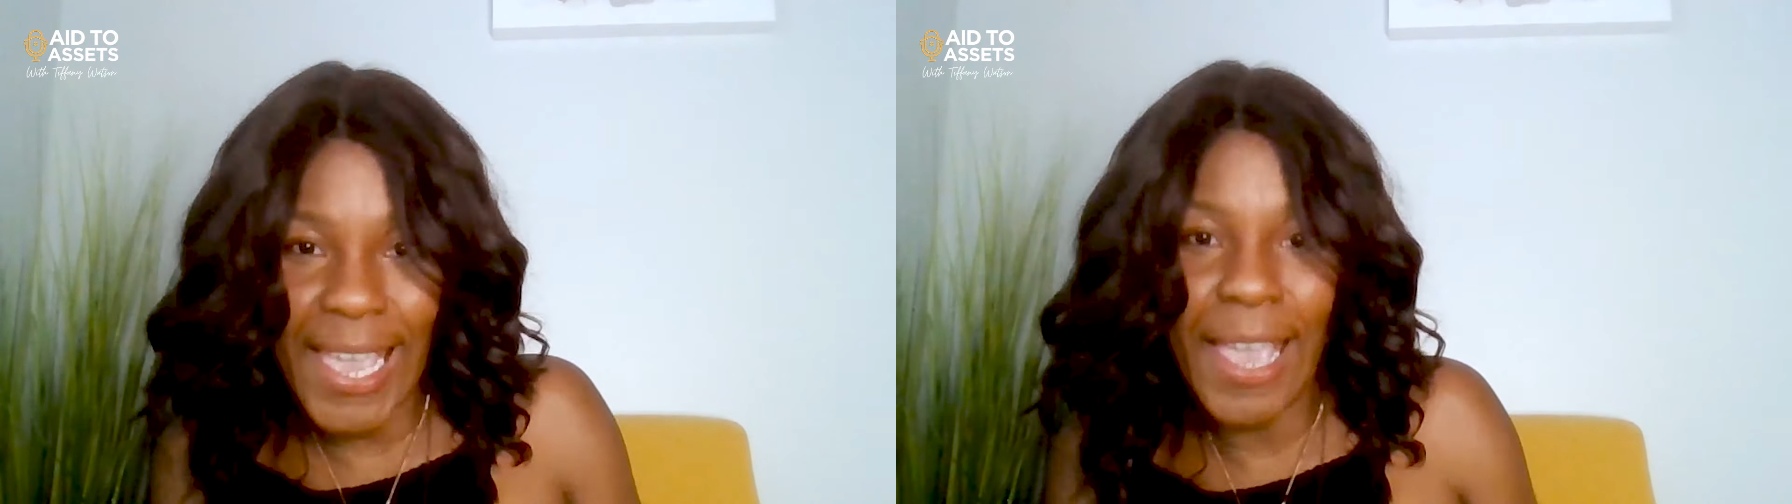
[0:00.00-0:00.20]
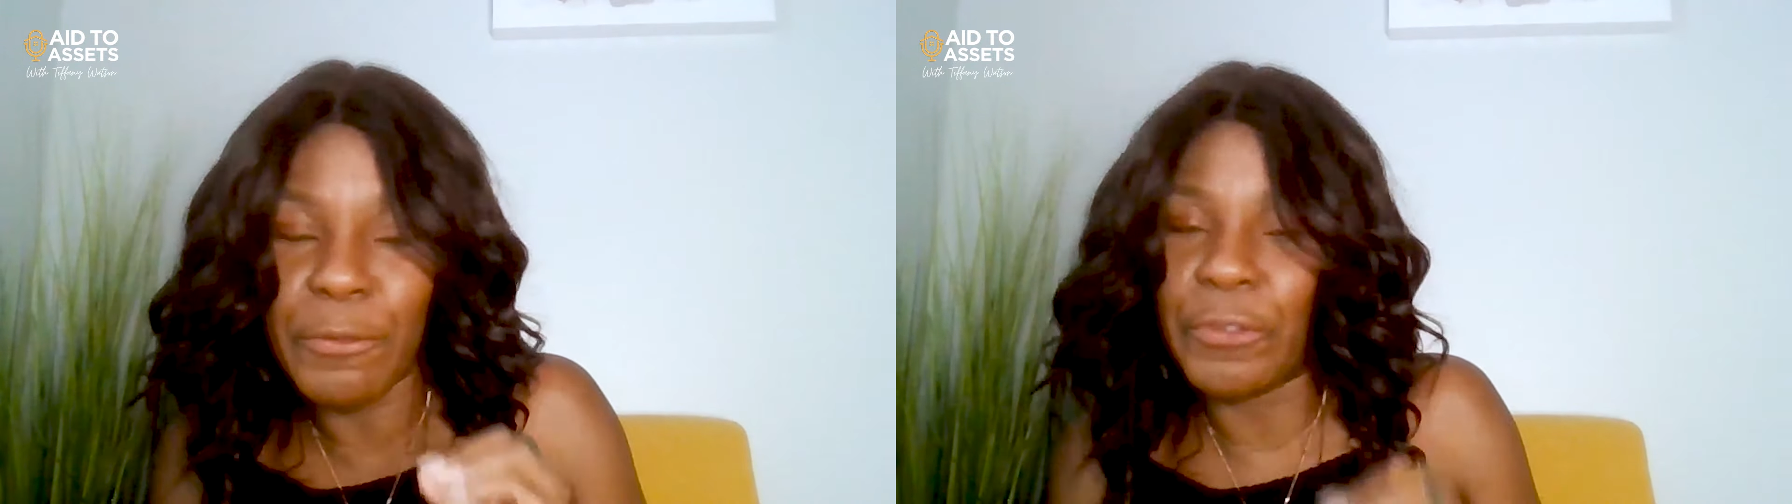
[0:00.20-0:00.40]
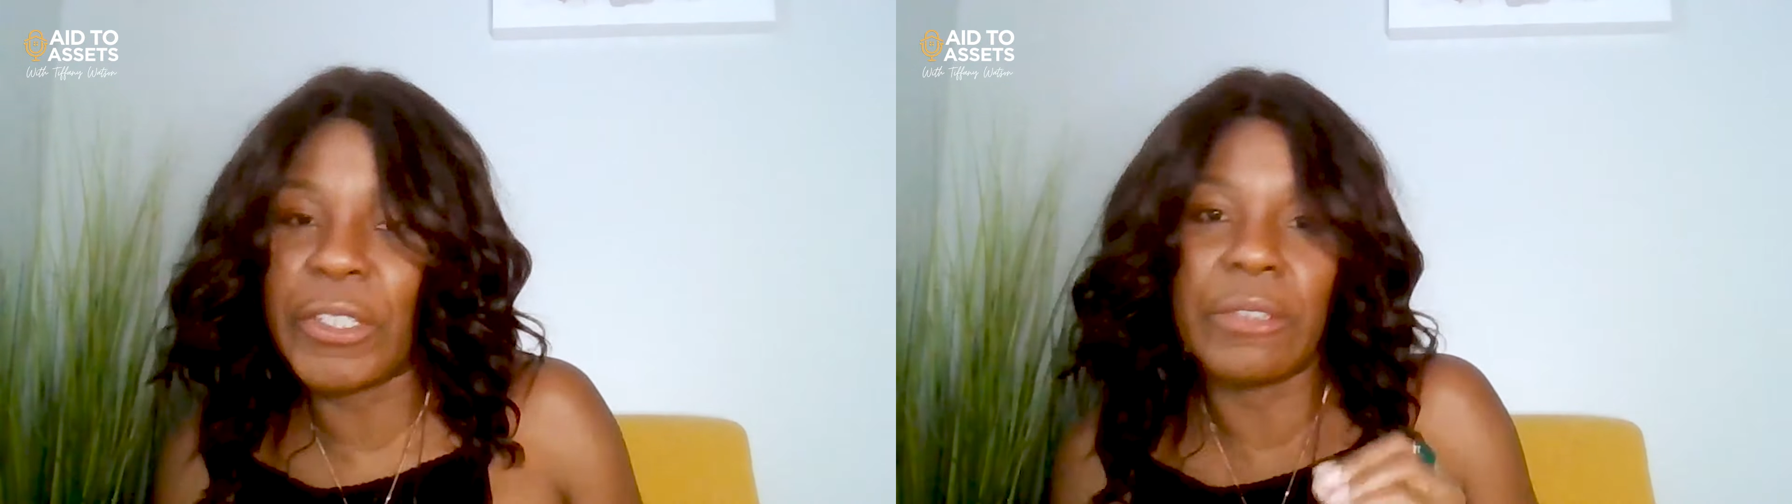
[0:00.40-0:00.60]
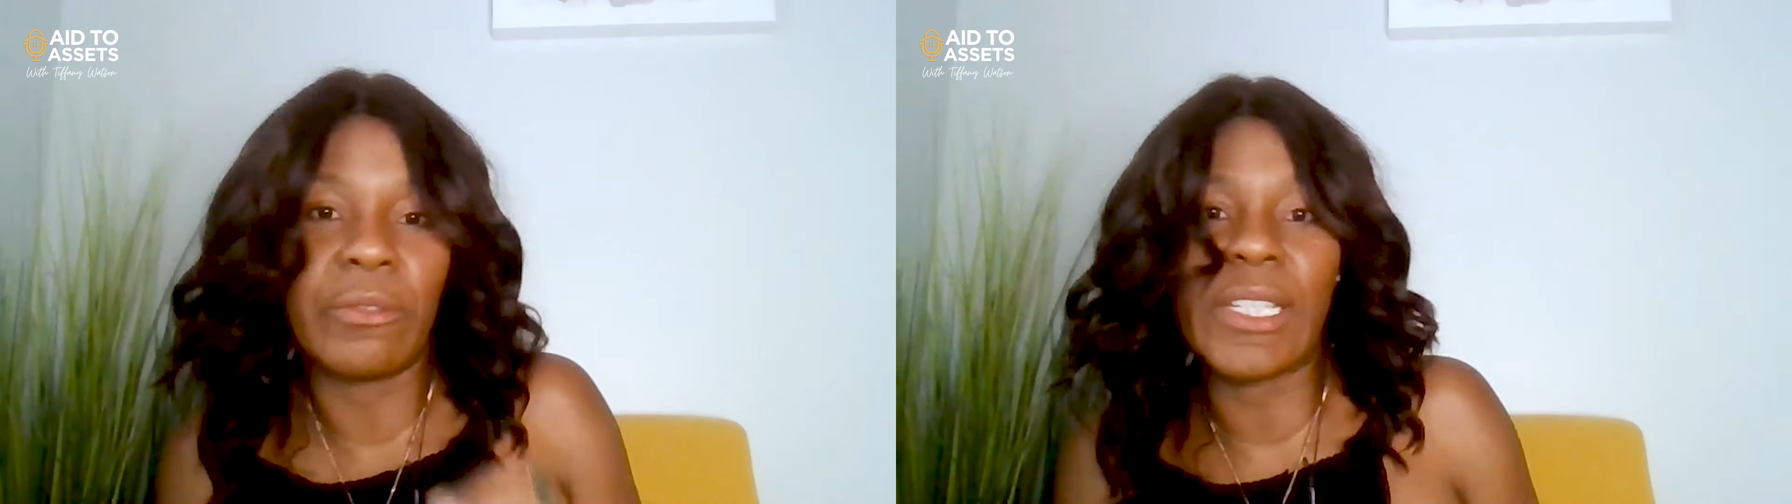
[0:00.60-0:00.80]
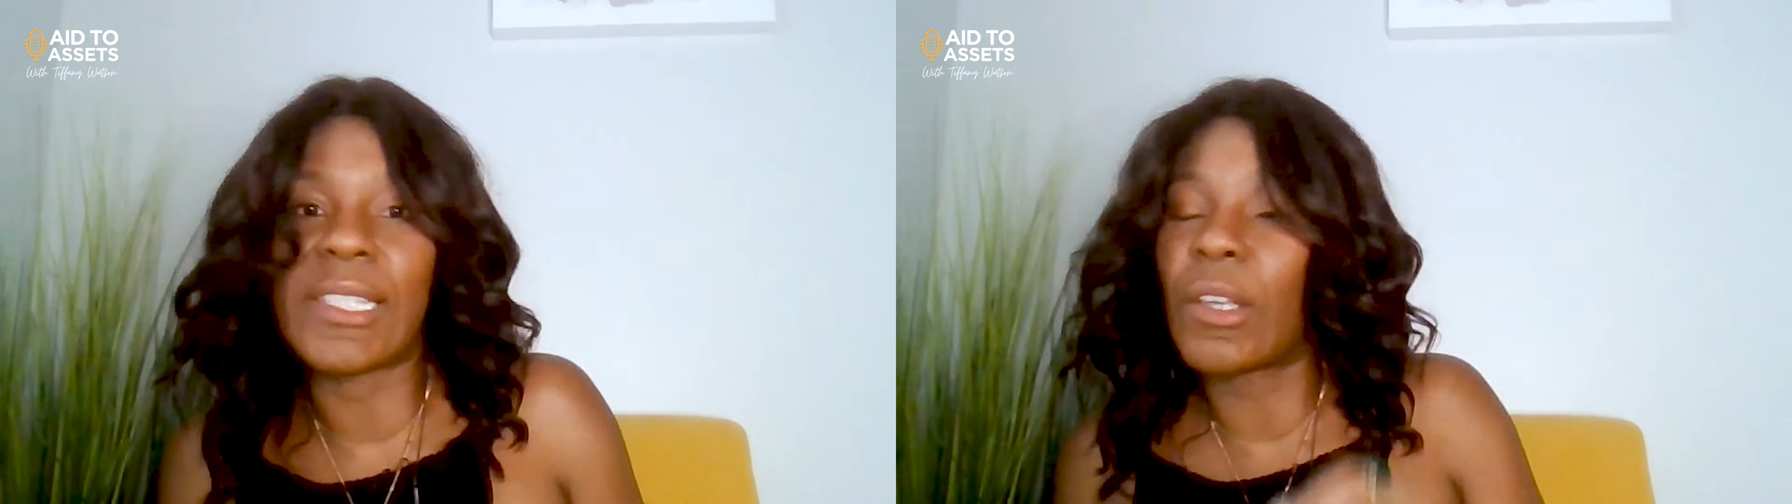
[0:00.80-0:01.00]

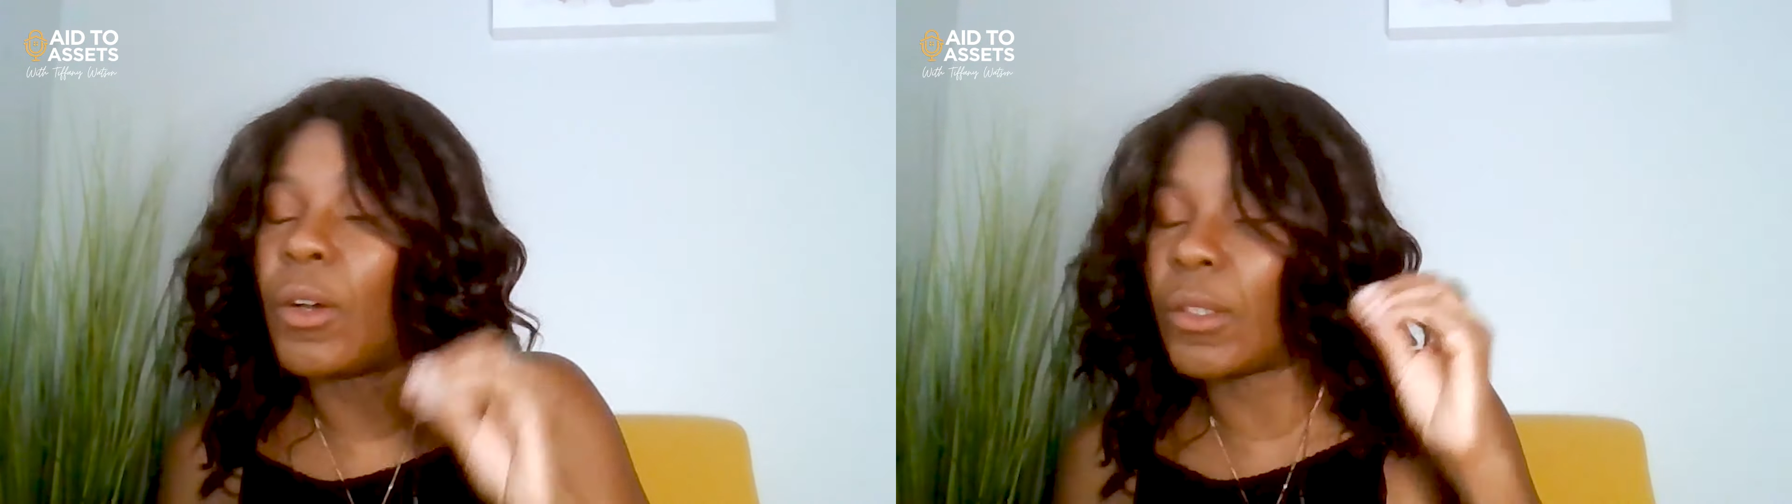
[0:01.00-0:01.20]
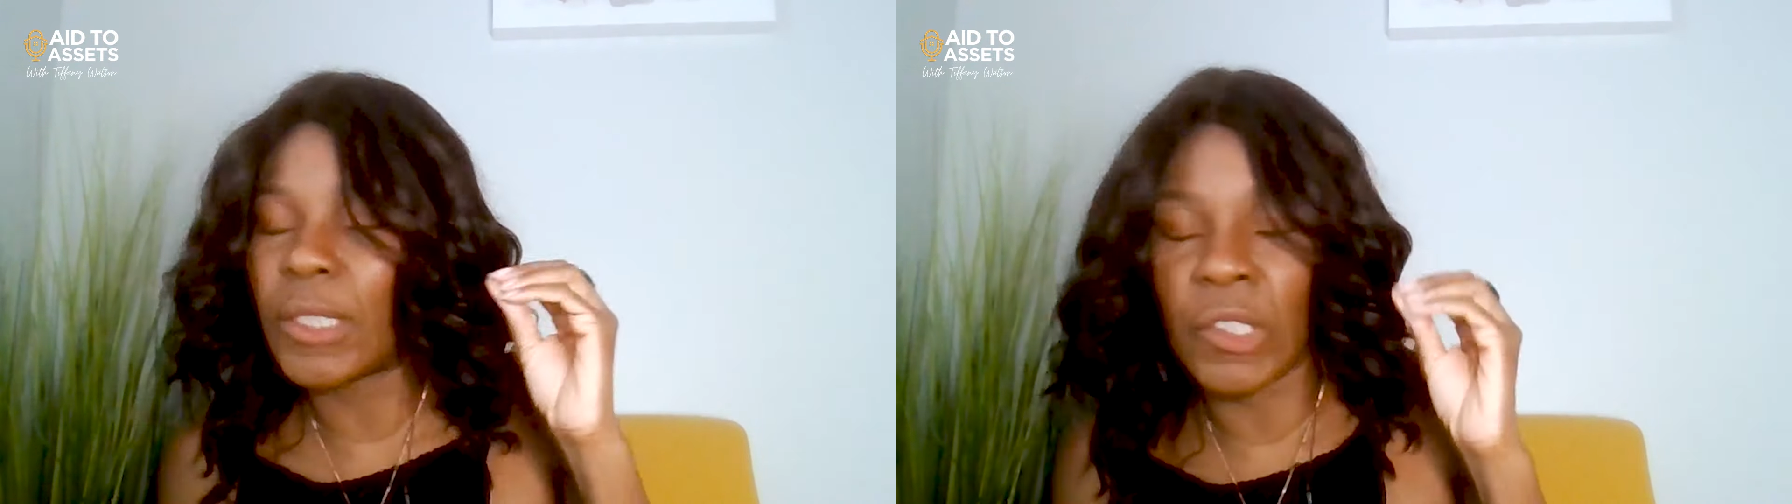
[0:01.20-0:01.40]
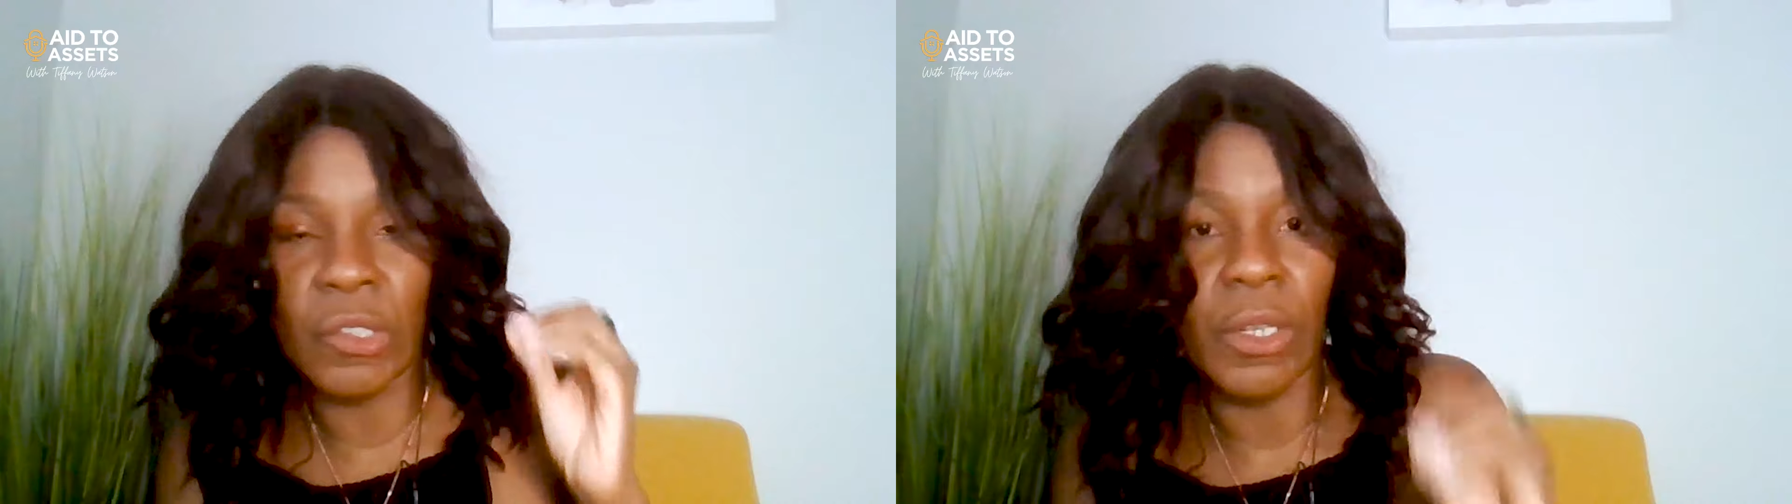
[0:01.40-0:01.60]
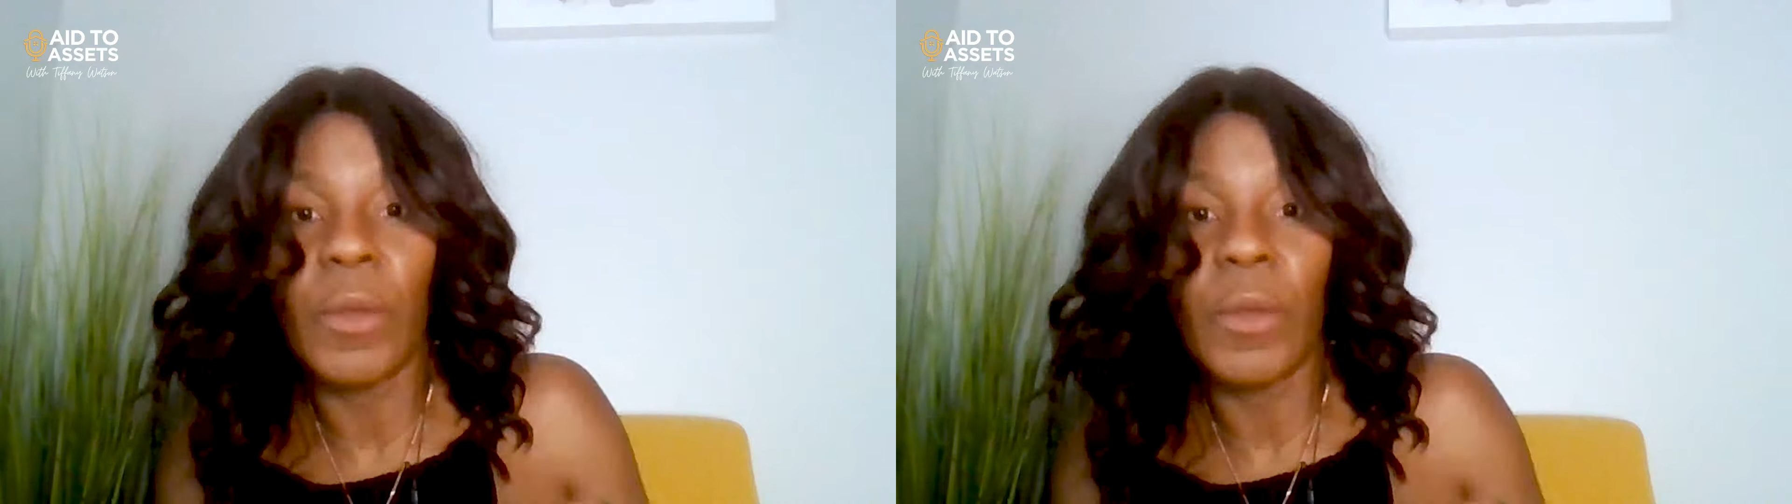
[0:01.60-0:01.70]
all the,